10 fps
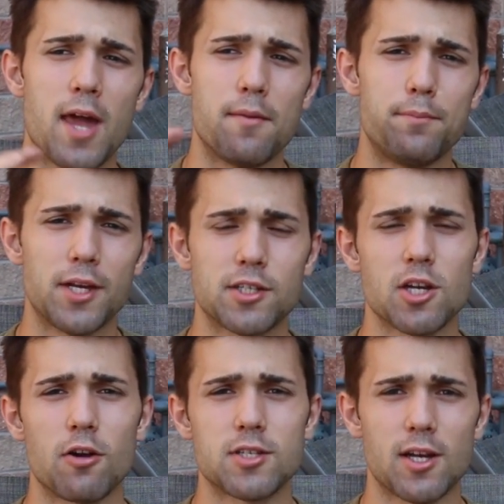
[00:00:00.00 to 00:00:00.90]
and a big
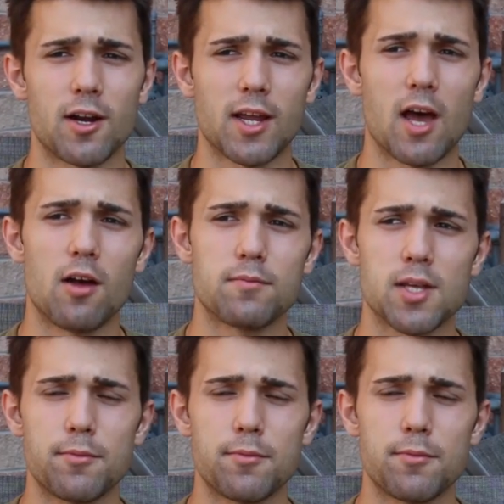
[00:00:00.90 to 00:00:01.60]
shout out to Eric Helms.